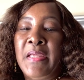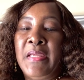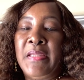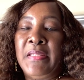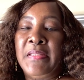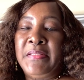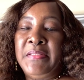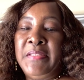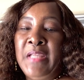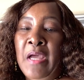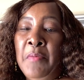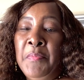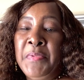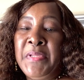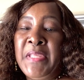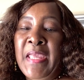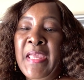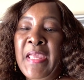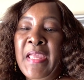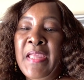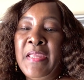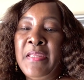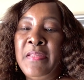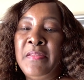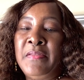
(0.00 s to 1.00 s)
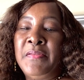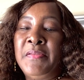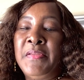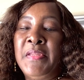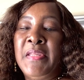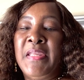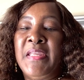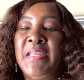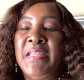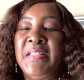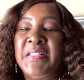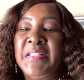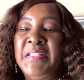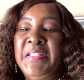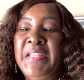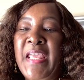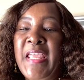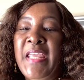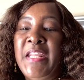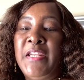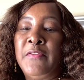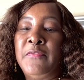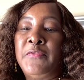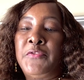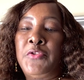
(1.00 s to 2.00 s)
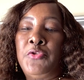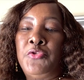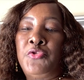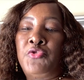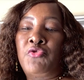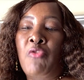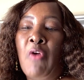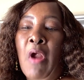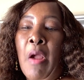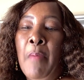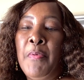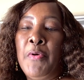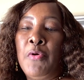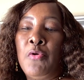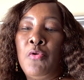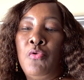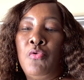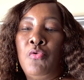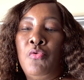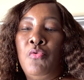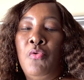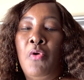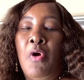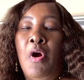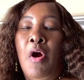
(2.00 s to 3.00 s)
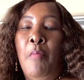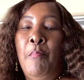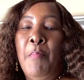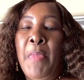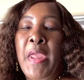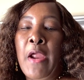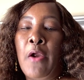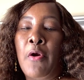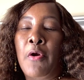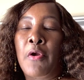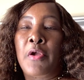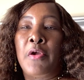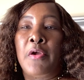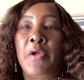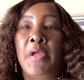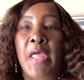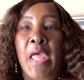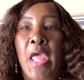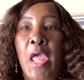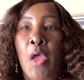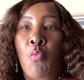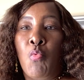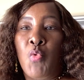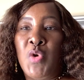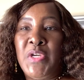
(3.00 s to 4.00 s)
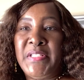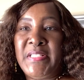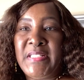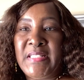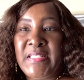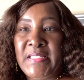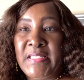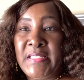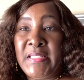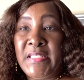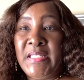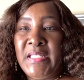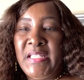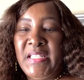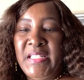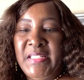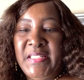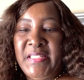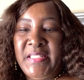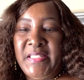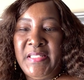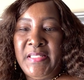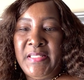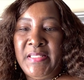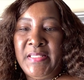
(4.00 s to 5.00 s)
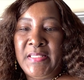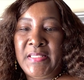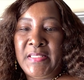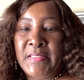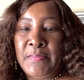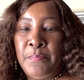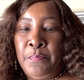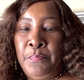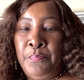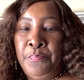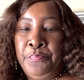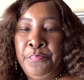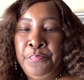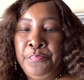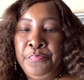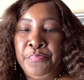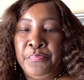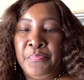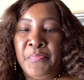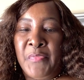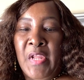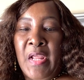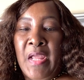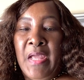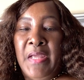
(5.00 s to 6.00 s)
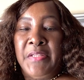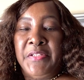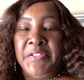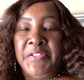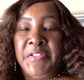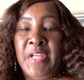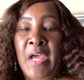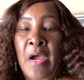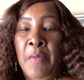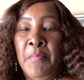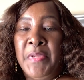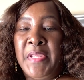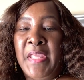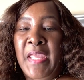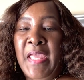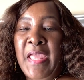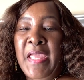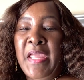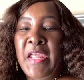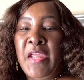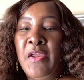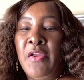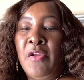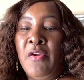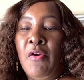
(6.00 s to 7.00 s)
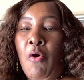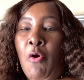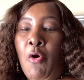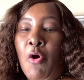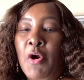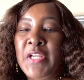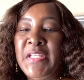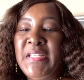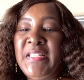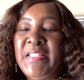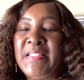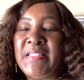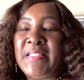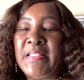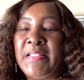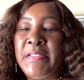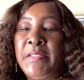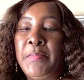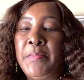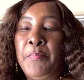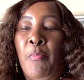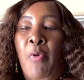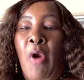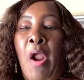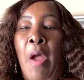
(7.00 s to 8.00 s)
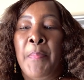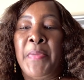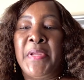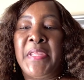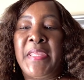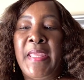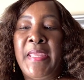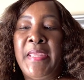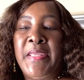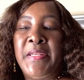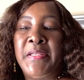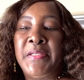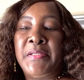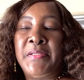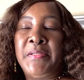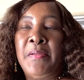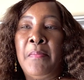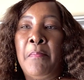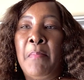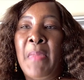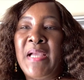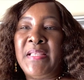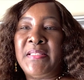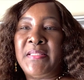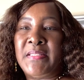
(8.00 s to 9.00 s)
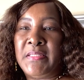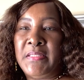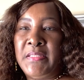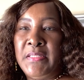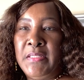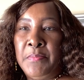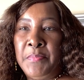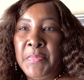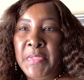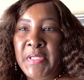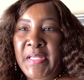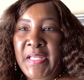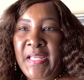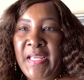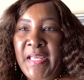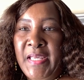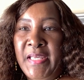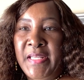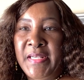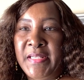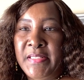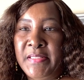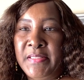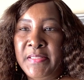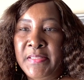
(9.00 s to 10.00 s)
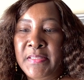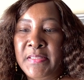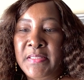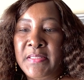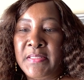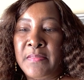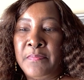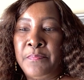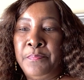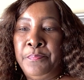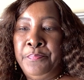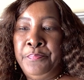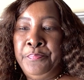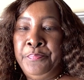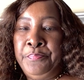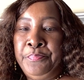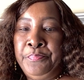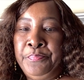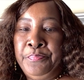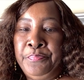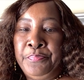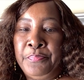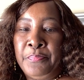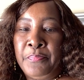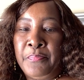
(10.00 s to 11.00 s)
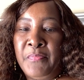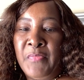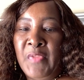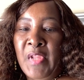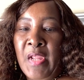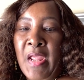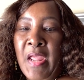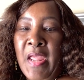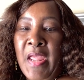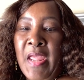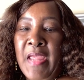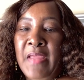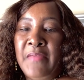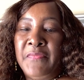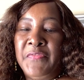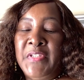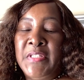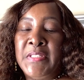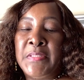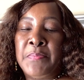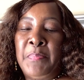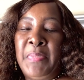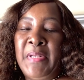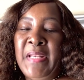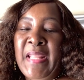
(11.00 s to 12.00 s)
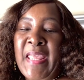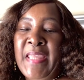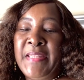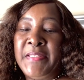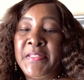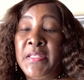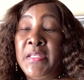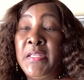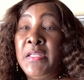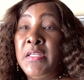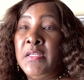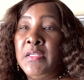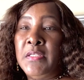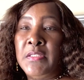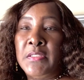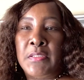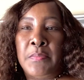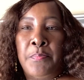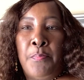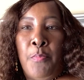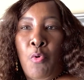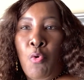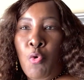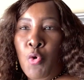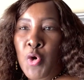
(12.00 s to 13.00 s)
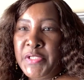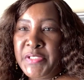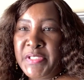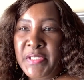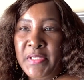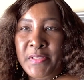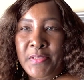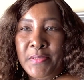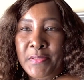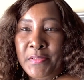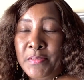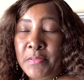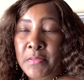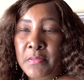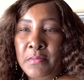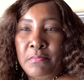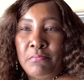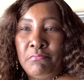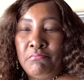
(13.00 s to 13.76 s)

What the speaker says: Dumb cane is native to tropical America and West Indies. Dumb cane are easily propagated by stem cuttings. This plant is poisonous